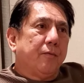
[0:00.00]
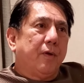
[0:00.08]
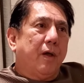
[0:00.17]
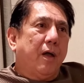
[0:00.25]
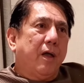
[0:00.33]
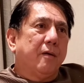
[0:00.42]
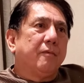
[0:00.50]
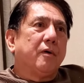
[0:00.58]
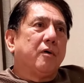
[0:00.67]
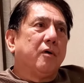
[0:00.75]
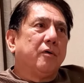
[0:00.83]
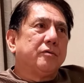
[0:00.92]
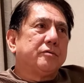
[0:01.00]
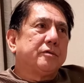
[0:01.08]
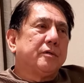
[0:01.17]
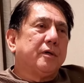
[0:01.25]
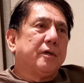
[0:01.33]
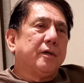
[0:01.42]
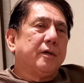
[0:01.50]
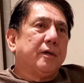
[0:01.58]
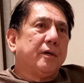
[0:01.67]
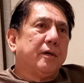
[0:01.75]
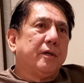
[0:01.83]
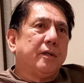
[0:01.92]
we, I have a coach.
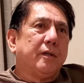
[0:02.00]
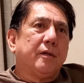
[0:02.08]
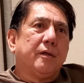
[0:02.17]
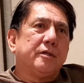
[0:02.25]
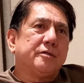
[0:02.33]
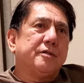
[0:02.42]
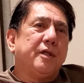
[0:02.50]
Uh, his